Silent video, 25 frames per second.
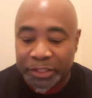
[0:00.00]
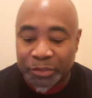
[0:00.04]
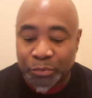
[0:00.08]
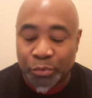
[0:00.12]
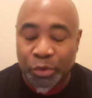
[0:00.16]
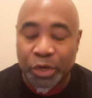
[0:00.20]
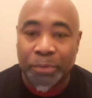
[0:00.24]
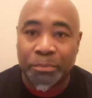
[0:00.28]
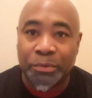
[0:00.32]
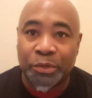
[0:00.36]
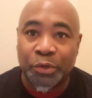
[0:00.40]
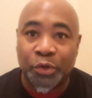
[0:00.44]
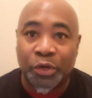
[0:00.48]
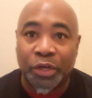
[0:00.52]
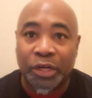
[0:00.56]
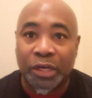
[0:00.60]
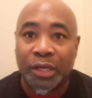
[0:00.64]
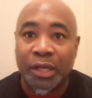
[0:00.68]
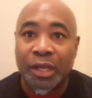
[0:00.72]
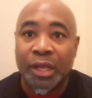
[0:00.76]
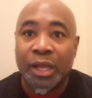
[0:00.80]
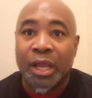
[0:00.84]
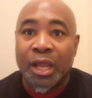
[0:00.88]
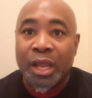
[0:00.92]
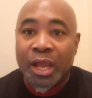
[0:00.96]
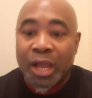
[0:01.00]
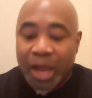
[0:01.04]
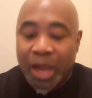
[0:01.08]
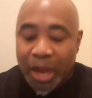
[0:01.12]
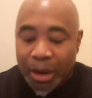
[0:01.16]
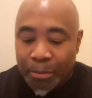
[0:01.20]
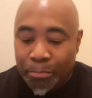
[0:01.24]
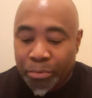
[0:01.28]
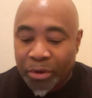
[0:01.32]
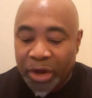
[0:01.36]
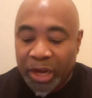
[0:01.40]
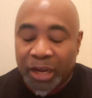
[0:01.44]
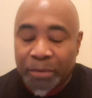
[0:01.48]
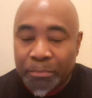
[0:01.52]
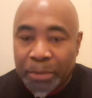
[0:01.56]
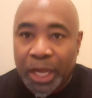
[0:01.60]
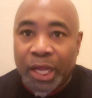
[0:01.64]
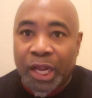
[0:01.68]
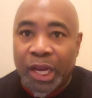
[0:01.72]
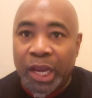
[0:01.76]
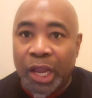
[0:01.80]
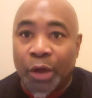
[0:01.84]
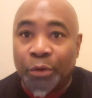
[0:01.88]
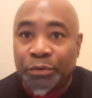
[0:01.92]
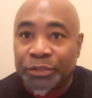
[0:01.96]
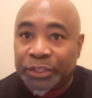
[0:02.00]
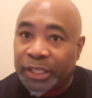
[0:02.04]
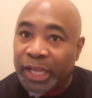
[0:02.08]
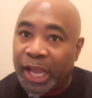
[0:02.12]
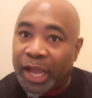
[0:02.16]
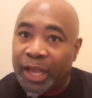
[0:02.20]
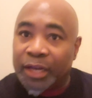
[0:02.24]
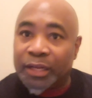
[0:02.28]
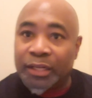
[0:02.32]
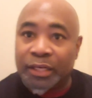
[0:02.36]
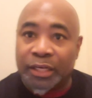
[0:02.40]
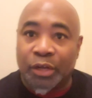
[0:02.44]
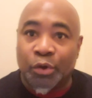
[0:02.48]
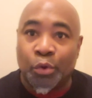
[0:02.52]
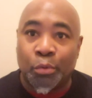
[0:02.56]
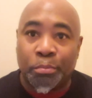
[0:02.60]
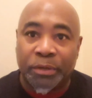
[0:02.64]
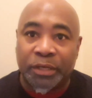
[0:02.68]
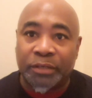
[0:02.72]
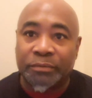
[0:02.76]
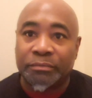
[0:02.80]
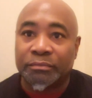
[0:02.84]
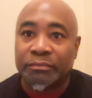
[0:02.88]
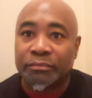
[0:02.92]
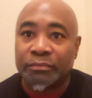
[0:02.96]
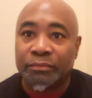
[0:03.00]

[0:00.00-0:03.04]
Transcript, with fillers: And what I'm doing, I'm bringing my closet out in the open.